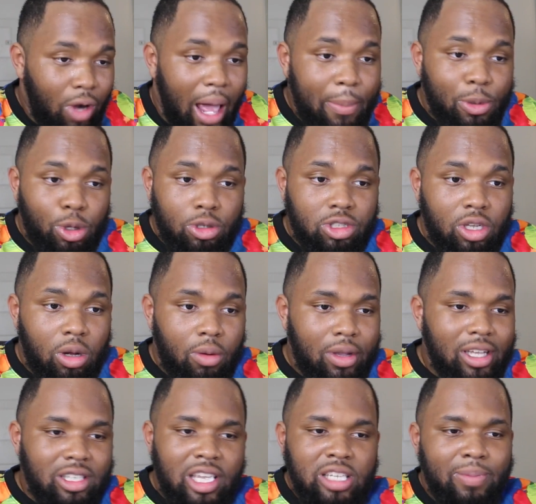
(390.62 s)
rapping on tone.
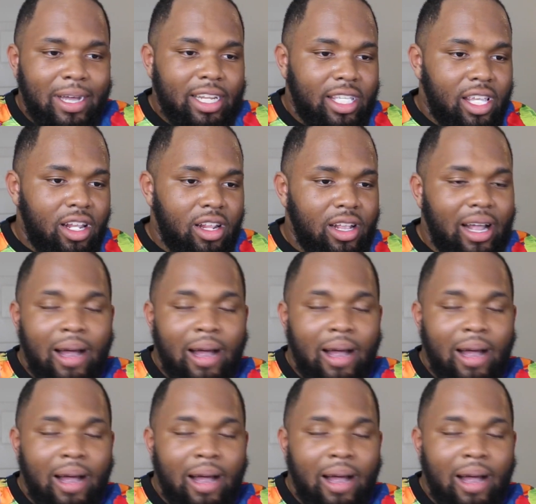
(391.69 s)
He's about to kill it.